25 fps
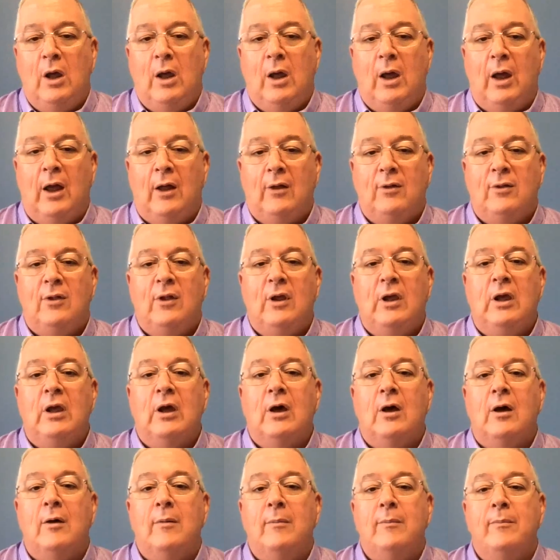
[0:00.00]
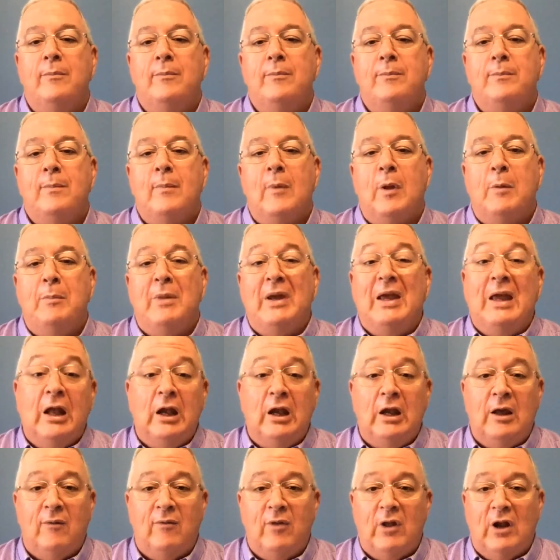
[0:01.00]
at the um,
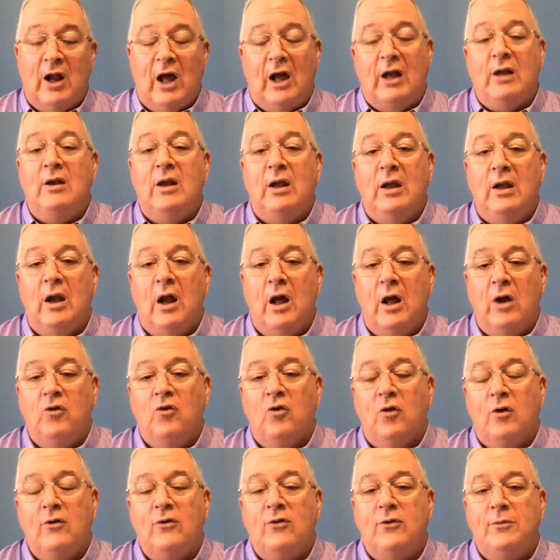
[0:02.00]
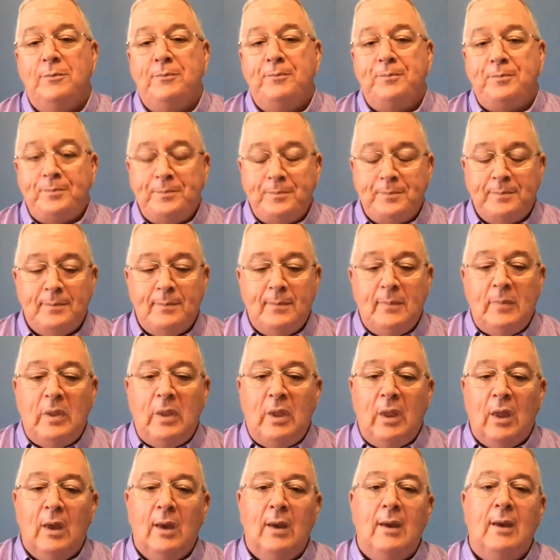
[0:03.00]
beginning of the 1900s.
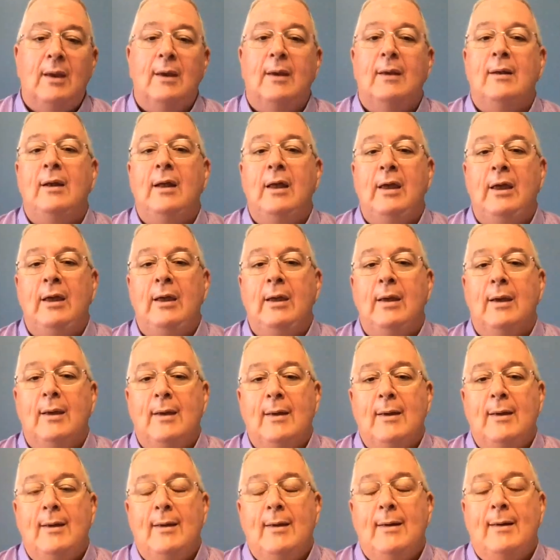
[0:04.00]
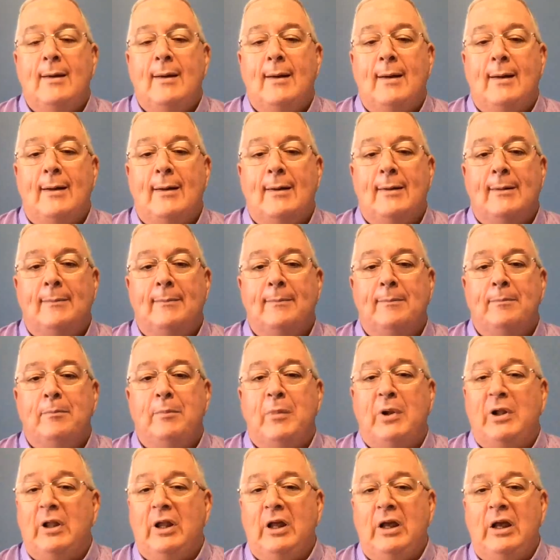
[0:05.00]
And he um,
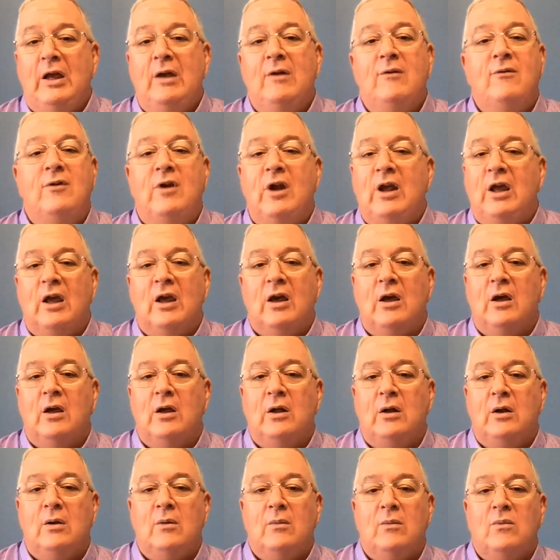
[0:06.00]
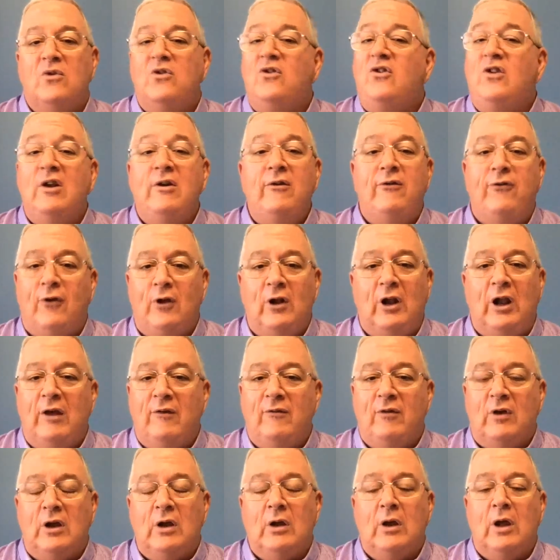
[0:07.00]
believed in sinful
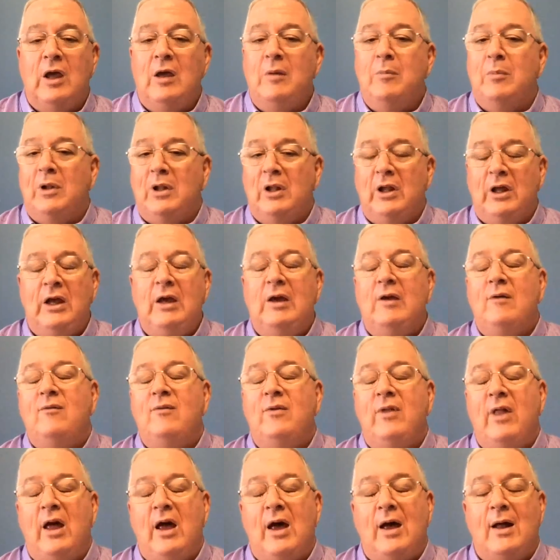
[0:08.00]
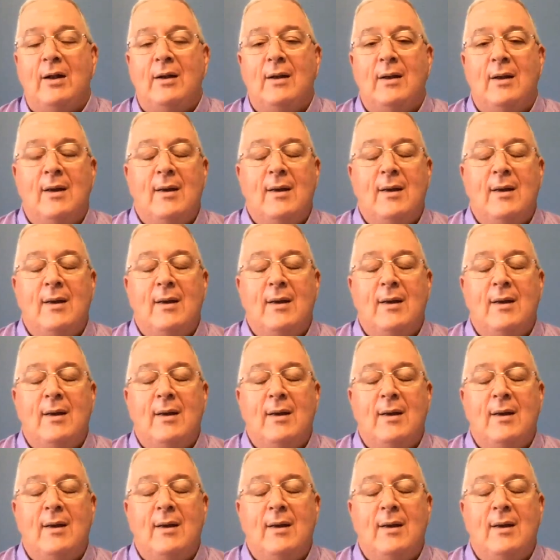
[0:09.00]
living. He believed that